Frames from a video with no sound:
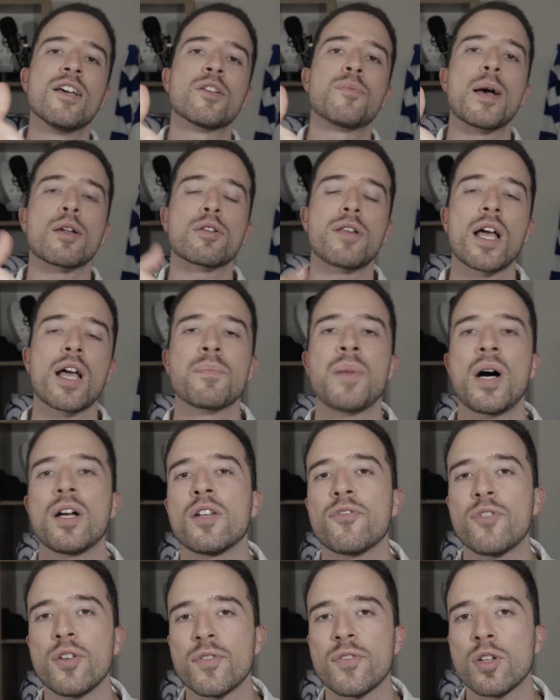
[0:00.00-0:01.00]
Smash the like
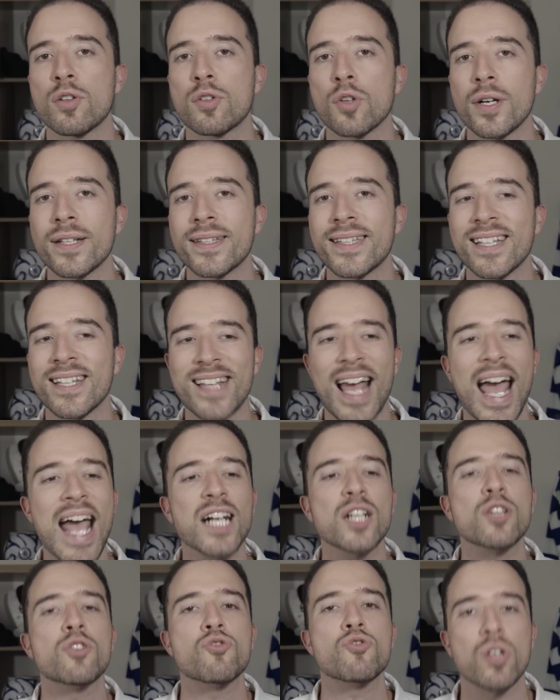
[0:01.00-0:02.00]
button if you've enjoyed this
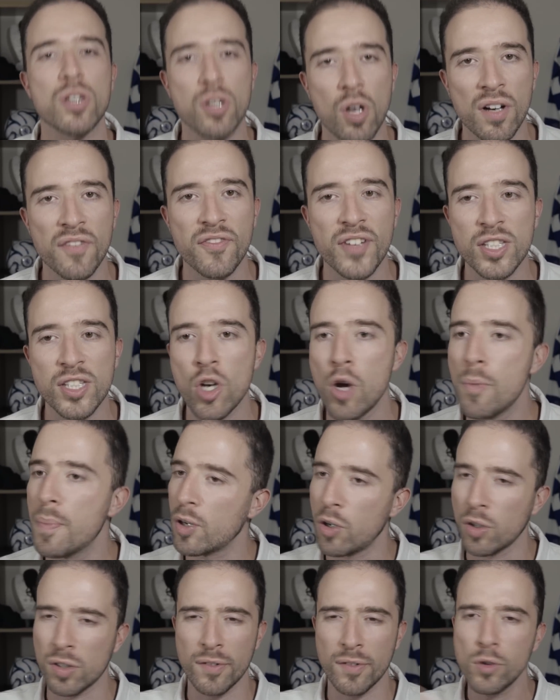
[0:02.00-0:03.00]
extra long video
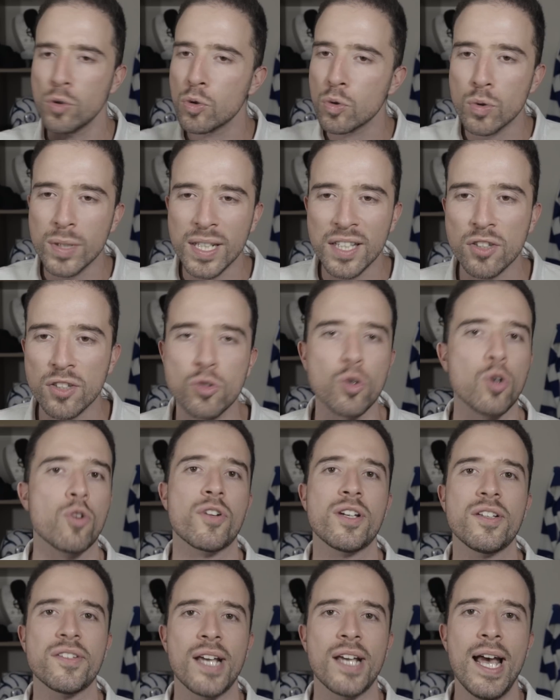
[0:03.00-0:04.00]
because of all these
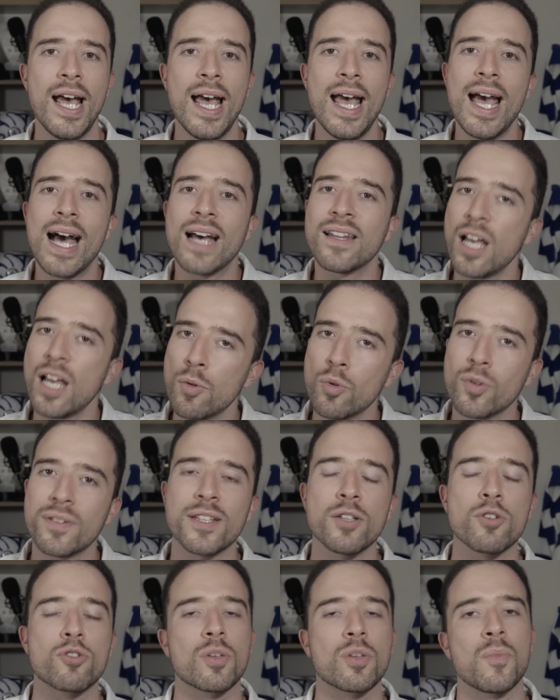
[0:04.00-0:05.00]
stories. And I will
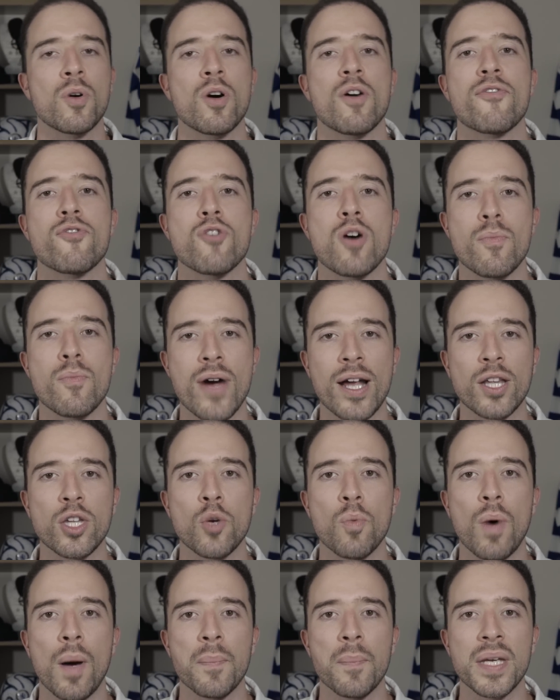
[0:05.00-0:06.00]
see you tomorrow for a brand
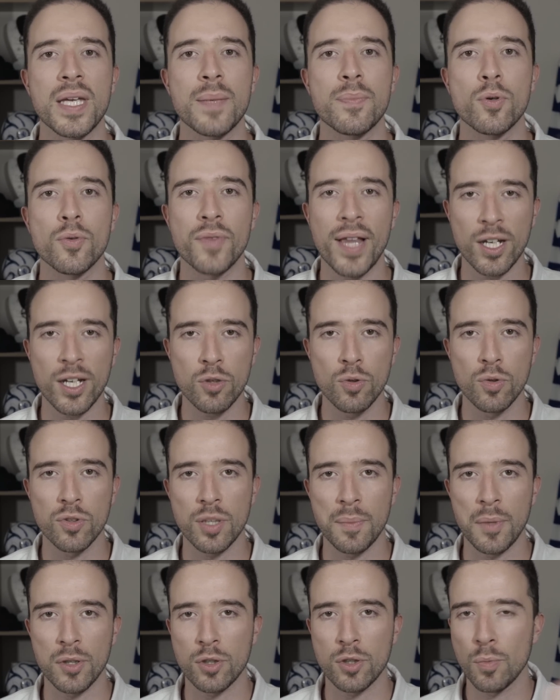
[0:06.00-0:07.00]
new one, people. Thank you all
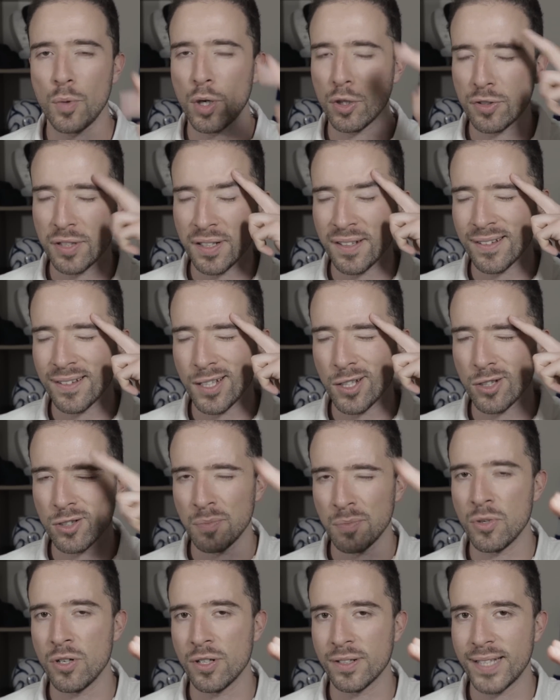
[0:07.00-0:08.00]
so much for watching. See you
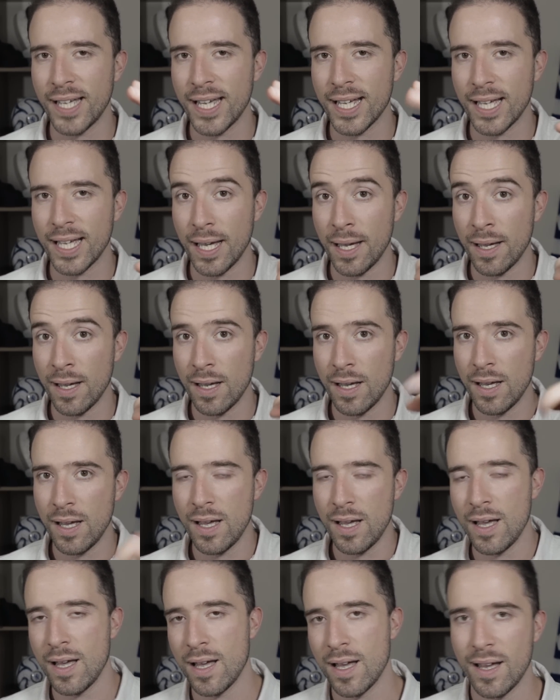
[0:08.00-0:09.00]
tomorrow. Take care
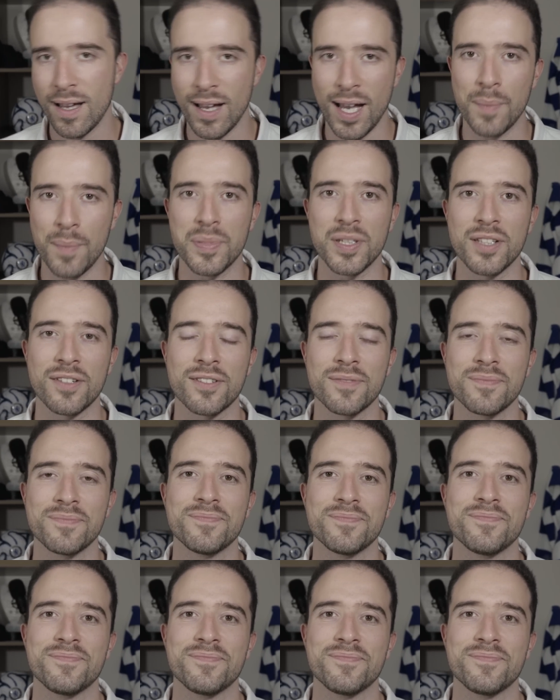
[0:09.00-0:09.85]
and peace.